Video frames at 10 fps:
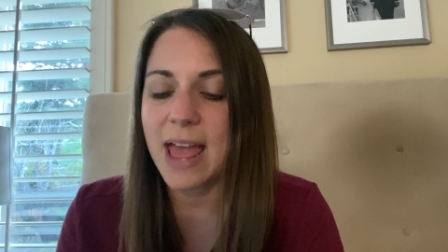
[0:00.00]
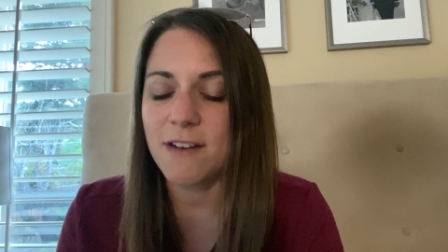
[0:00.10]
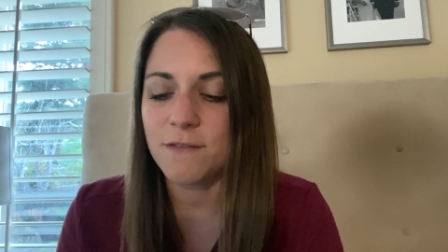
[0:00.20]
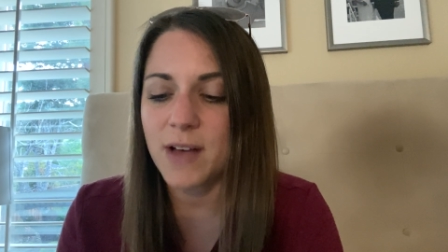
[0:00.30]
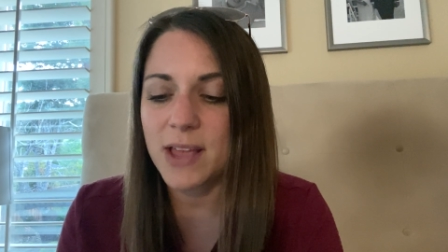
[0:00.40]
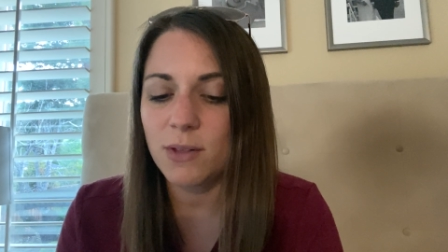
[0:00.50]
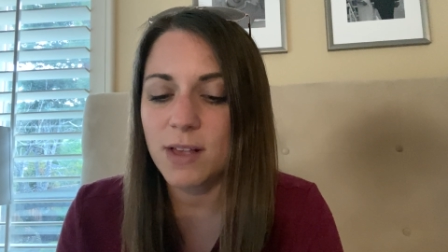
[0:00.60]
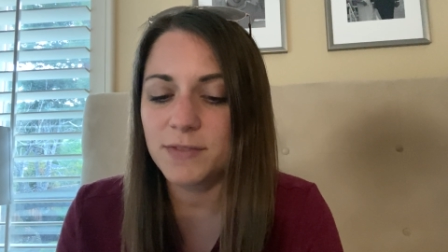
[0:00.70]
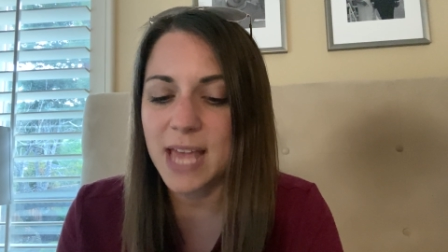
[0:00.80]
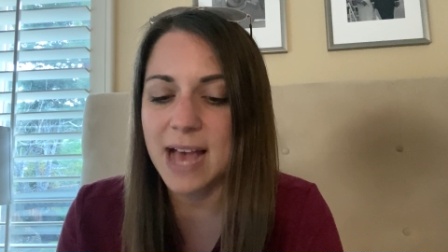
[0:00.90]
and vital
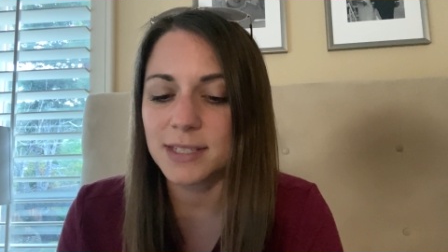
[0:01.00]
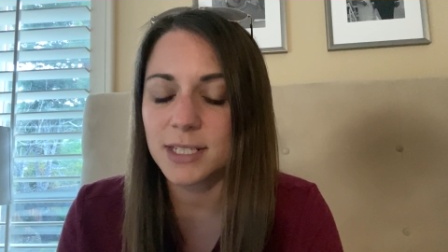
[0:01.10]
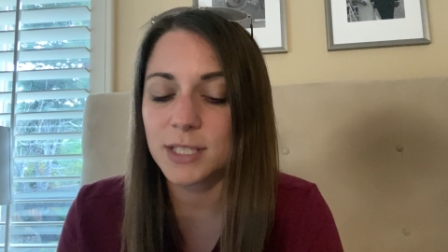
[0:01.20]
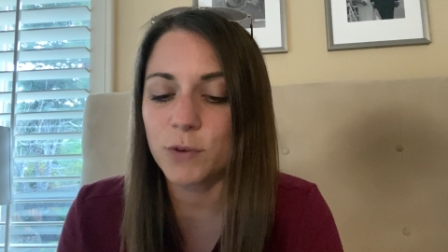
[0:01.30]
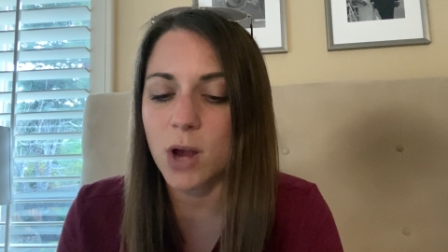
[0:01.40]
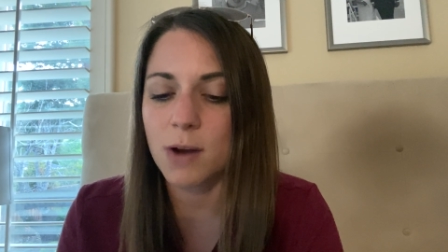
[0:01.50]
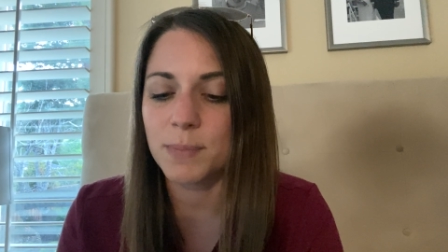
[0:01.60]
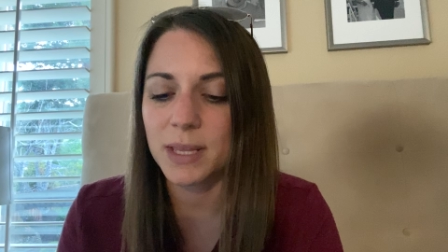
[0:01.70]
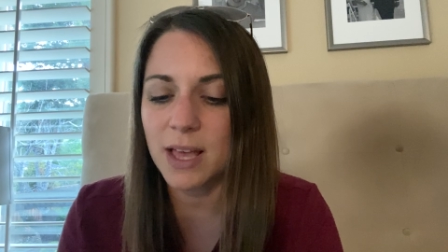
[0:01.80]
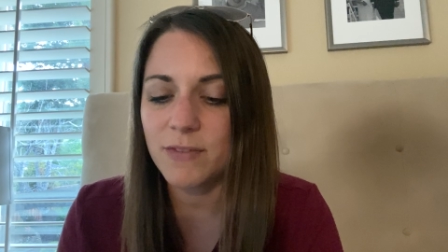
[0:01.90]
of tasks for our
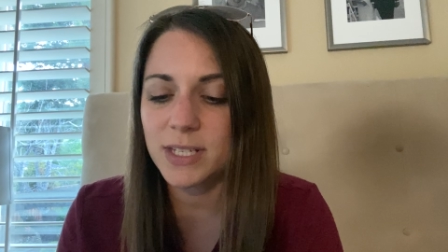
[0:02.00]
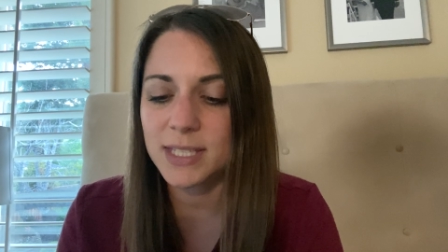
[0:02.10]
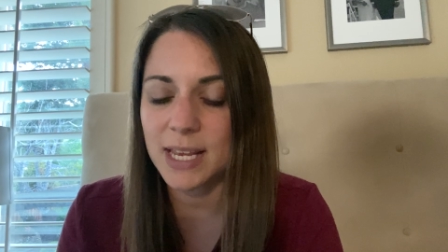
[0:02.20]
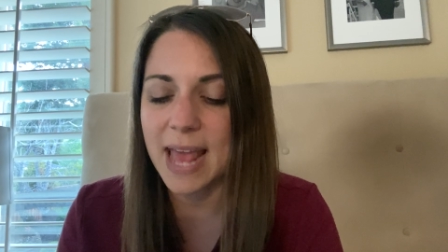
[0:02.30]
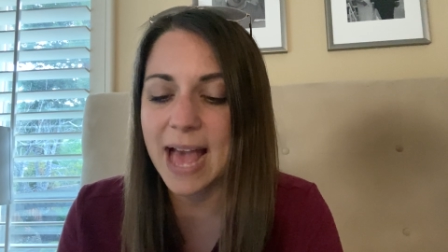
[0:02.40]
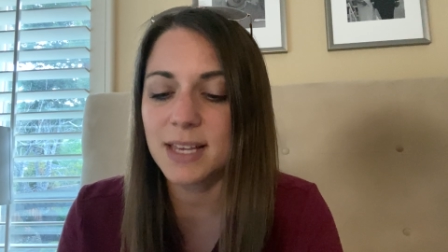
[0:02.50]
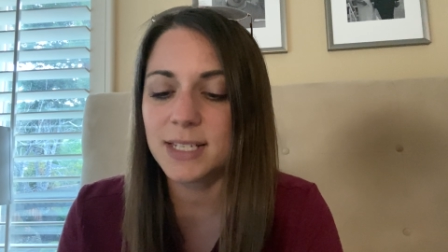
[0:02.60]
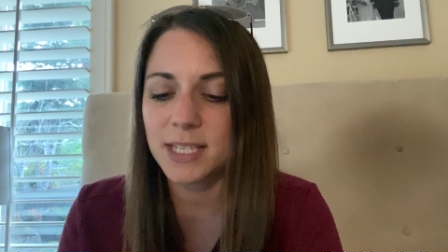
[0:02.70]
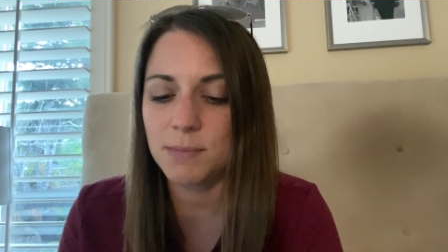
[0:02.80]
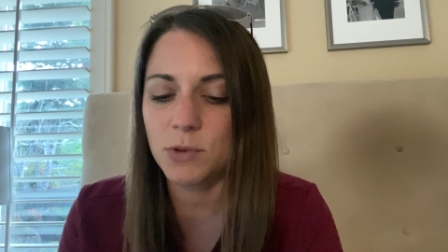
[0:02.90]
beloved St.
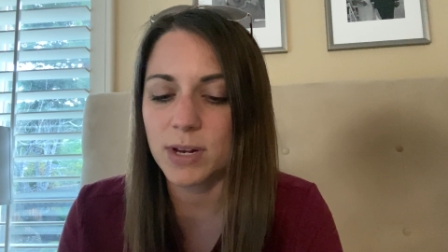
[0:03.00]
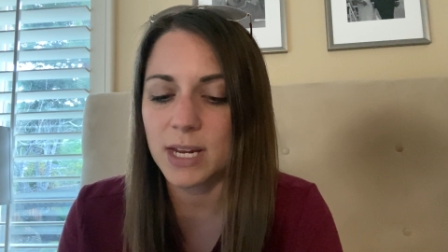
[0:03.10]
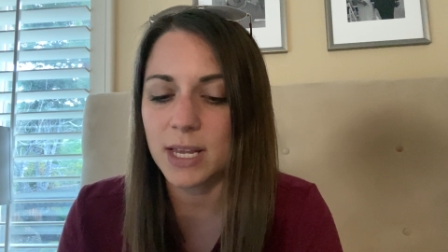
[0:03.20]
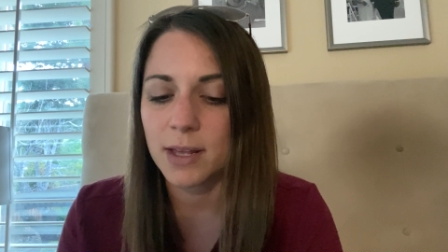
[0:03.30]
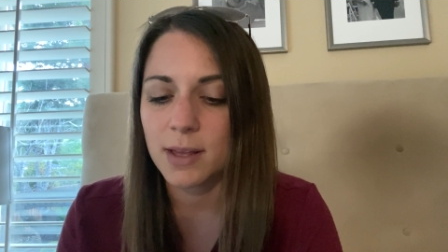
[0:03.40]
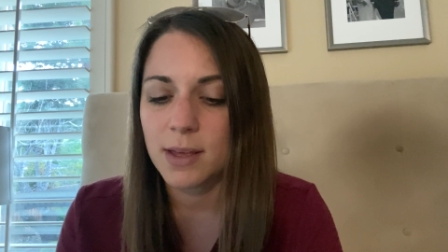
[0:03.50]
Aggie's community.